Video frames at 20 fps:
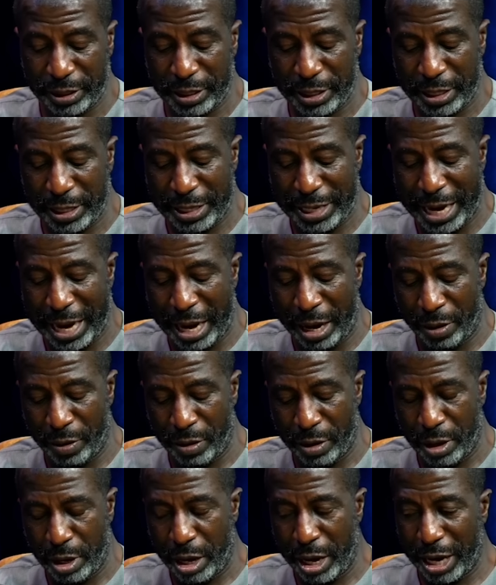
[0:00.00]
Now,
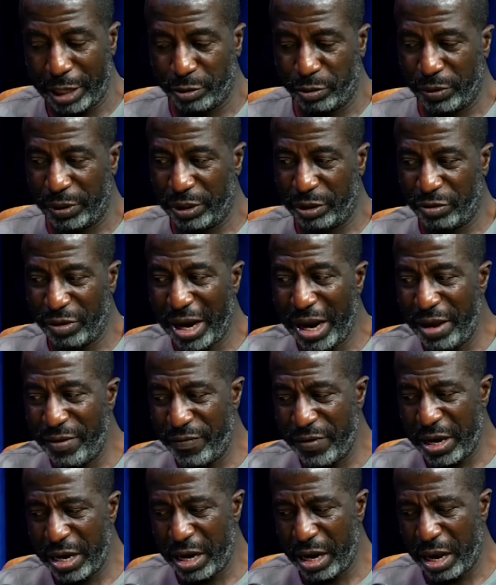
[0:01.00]
as we were driving,